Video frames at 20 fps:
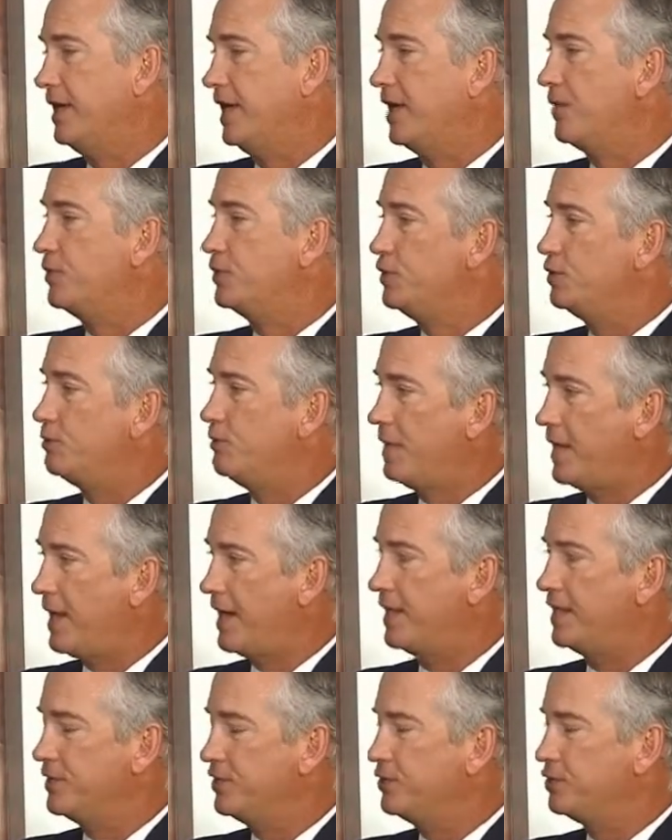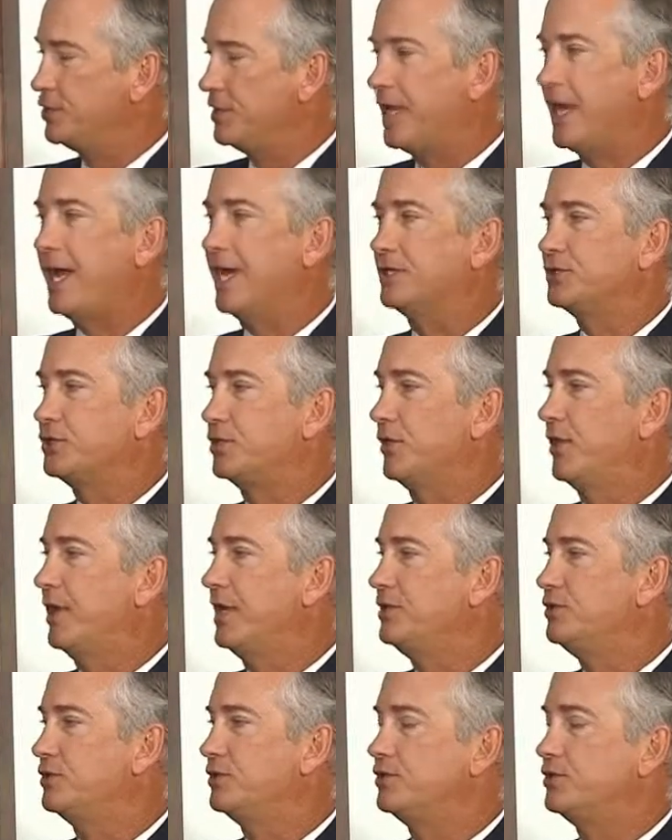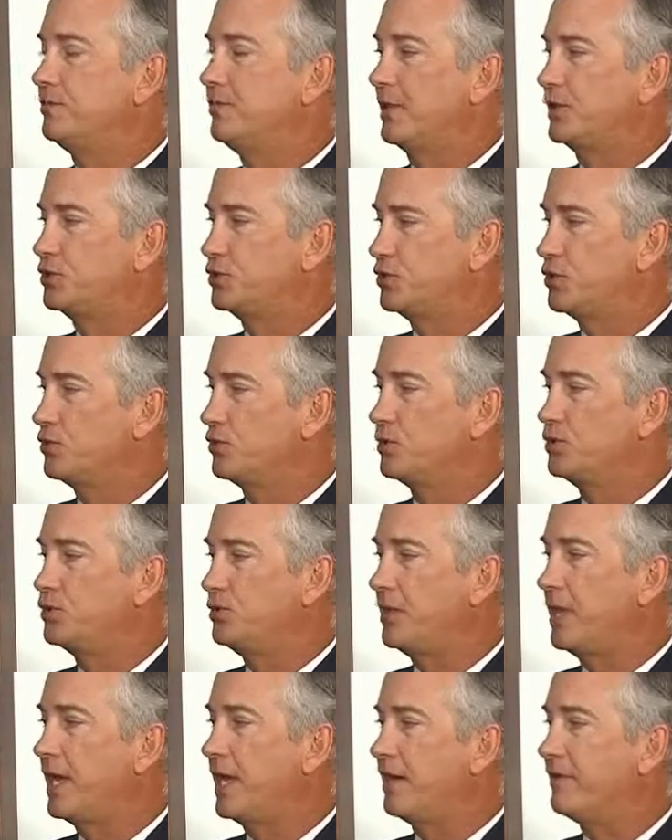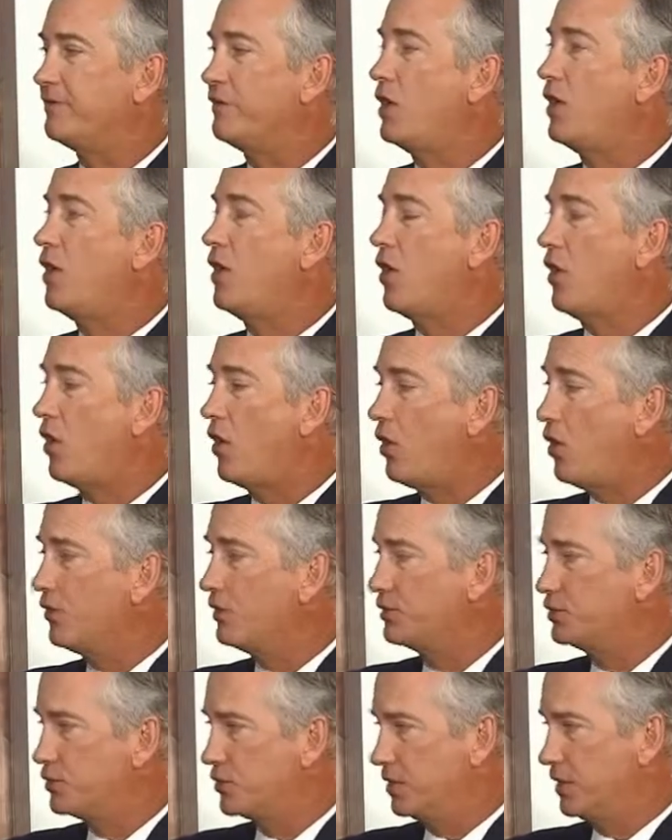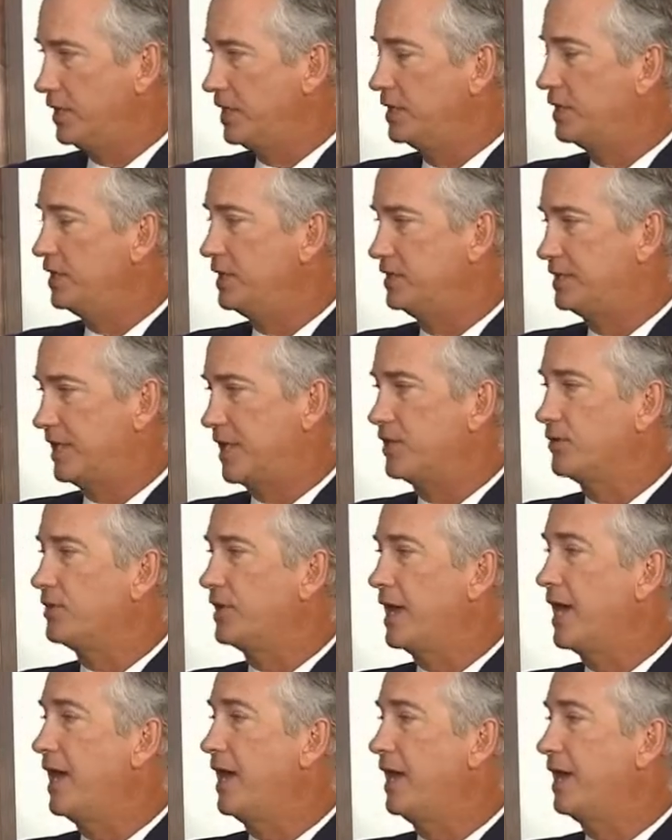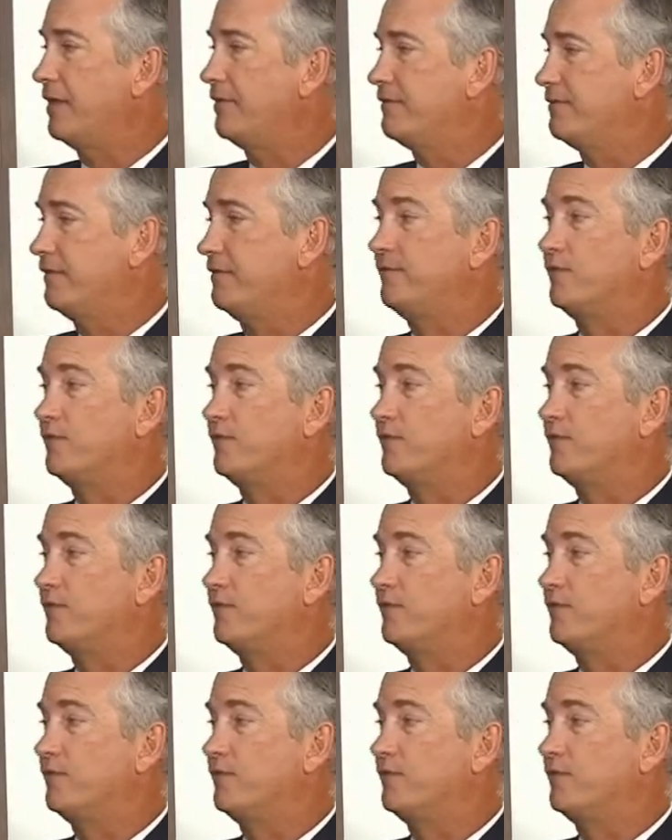And when you buy it, you should ask your agent to make sure that you have all that you're legally entitled to have.